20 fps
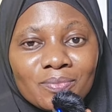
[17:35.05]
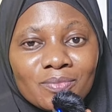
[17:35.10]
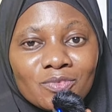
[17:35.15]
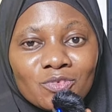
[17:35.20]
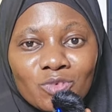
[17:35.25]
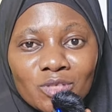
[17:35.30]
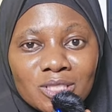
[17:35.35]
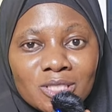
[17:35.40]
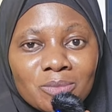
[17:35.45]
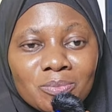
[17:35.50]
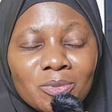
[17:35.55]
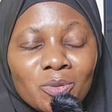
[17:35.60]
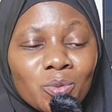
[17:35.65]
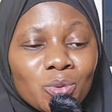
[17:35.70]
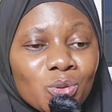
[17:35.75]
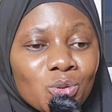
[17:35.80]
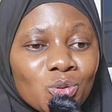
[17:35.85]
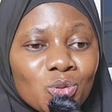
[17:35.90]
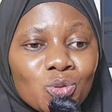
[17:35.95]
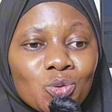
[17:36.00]
Trust me, we
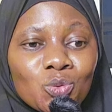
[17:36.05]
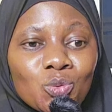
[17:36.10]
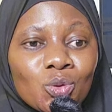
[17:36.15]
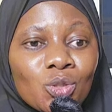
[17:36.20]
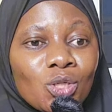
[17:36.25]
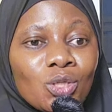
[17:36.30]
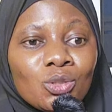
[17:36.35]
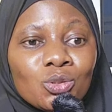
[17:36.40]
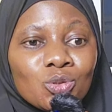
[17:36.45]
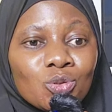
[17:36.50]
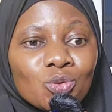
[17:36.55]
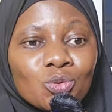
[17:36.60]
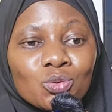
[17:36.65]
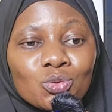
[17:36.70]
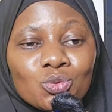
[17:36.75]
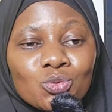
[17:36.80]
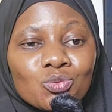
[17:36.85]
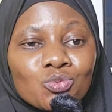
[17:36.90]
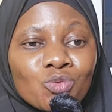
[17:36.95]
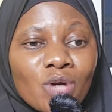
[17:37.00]
used to
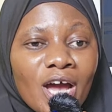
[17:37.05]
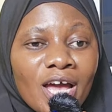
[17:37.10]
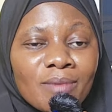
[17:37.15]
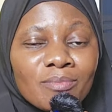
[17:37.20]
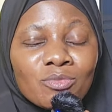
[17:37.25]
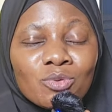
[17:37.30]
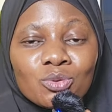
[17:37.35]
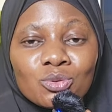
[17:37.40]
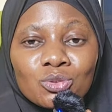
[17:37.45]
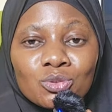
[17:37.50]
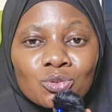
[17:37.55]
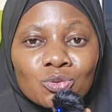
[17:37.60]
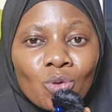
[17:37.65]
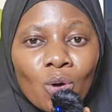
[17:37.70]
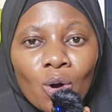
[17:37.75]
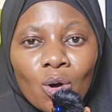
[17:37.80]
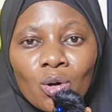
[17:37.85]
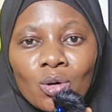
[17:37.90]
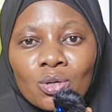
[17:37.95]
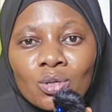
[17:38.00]
rhyme those
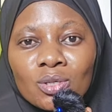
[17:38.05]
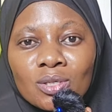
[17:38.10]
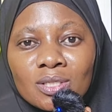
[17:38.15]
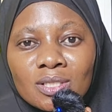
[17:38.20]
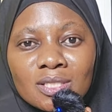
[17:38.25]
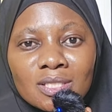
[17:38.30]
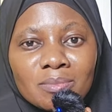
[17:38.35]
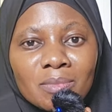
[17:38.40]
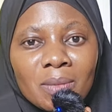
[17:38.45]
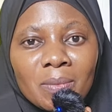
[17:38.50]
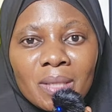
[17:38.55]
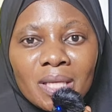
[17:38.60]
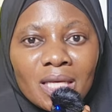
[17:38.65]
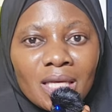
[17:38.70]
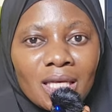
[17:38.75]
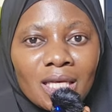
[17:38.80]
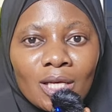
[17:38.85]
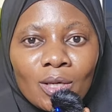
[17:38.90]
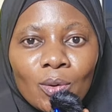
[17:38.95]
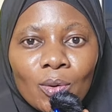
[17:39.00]
songs
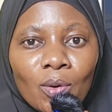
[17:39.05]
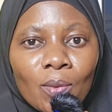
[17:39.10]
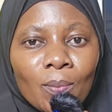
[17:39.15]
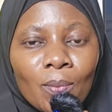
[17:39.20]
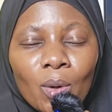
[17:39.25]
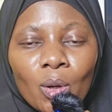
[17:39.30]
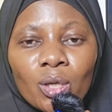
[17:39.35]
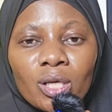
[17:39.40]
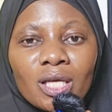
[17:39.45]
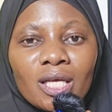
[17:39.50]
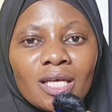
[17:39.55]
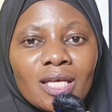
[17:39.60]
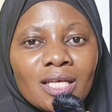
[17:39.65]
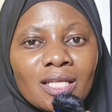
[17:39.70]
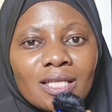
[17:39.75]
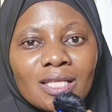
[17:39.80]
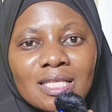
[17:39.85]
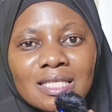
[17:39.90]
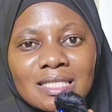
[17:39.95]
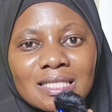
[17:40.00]
mimicking or
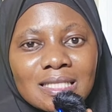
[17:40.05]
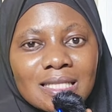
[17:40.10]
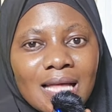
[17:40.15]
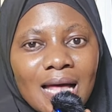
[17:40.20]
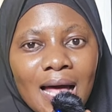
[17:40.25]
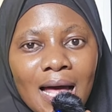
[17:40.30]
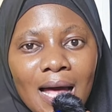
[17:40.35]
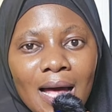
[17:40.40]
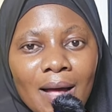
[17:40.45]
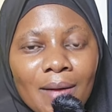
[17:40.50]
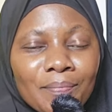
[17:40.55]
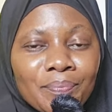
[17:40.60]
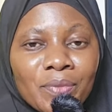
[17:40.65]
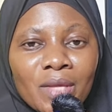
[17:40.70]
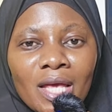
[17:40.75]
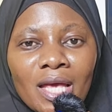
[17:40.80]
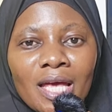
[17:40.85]
mocking Islam